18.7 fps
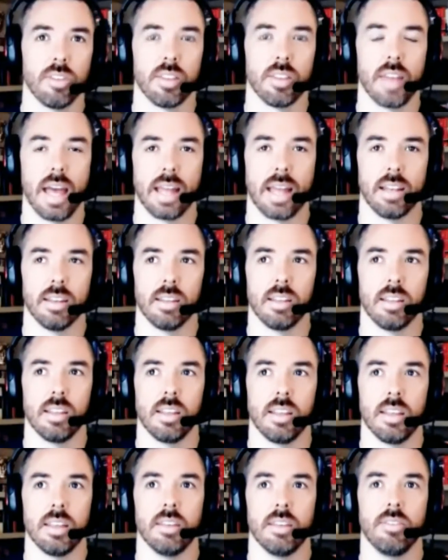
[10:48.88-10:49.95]
on that
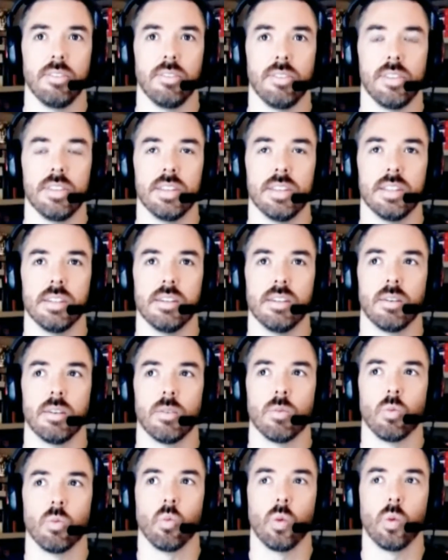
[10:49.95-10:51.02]
is that
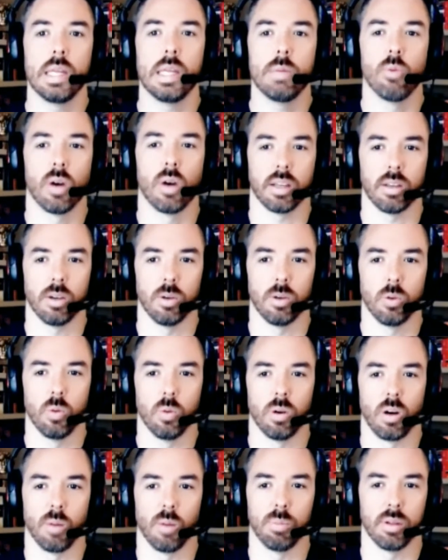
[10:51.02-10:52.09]
we want to go
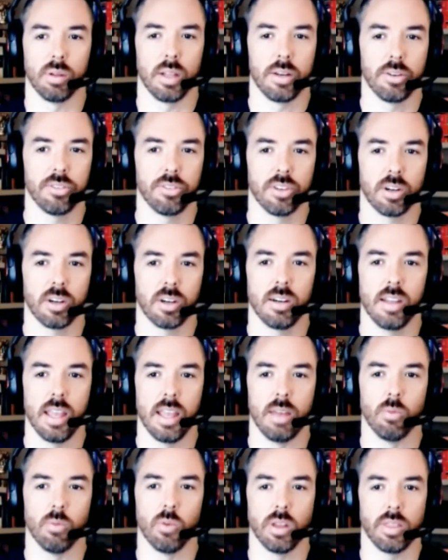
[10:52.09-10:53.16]
where our players are
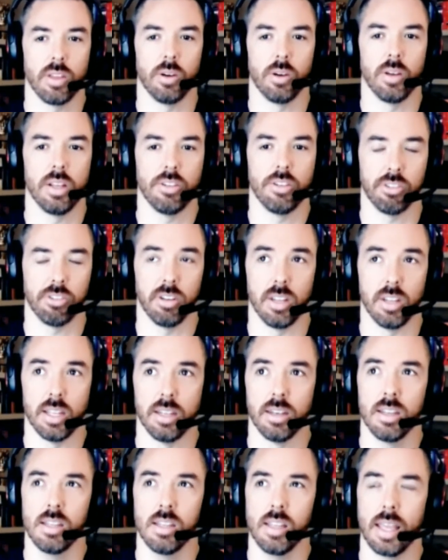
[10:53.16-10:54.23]
and what they're interested
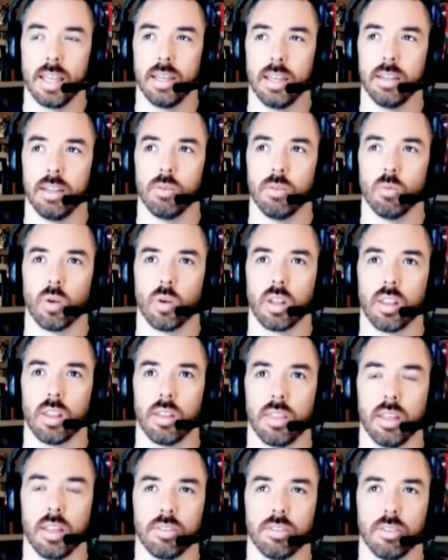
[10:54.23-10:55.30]
in. And one of
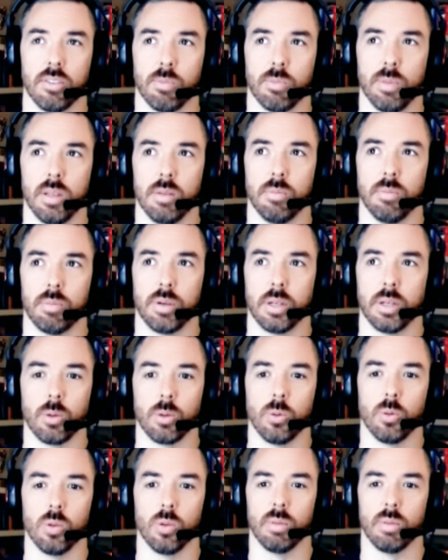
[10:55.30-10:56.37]
the things that's been pretty
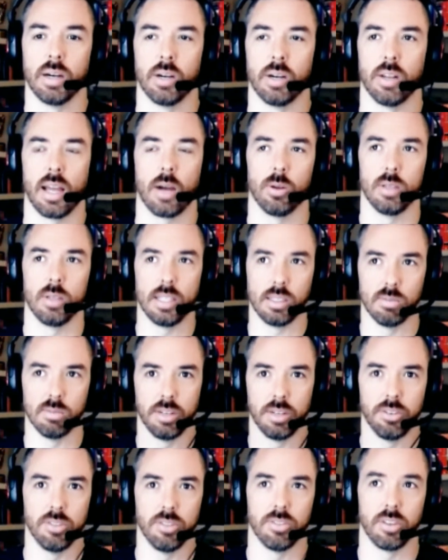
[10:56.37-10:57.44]
cool about how League of
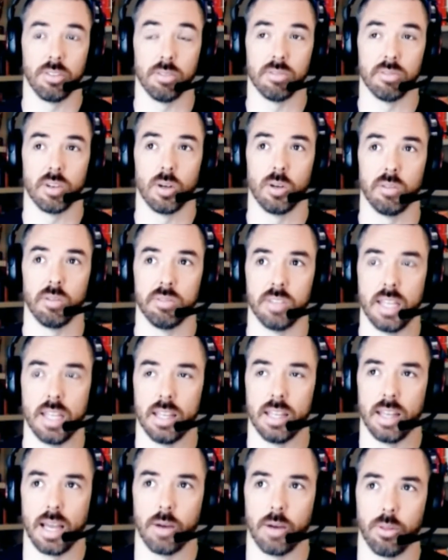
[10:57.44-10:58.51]
Legends has evolved
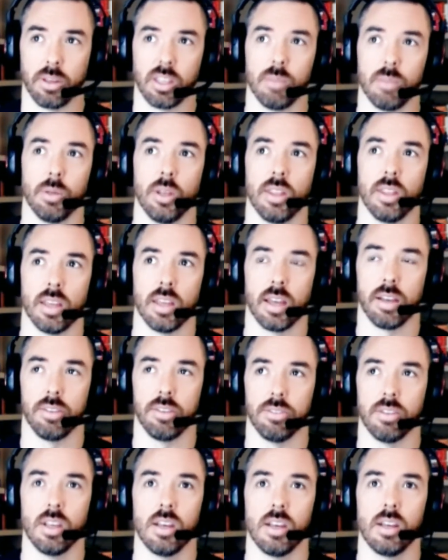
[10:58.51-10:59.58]
and how the community
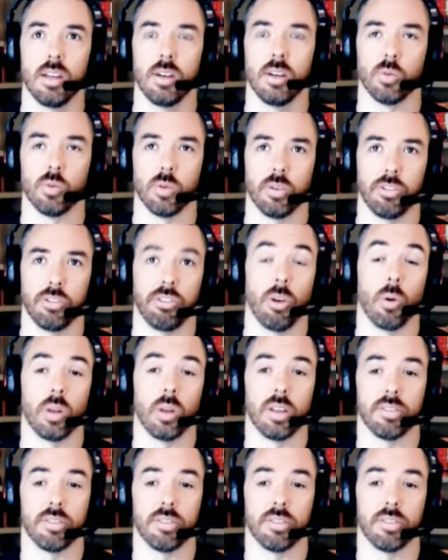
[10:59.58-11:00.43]
has shown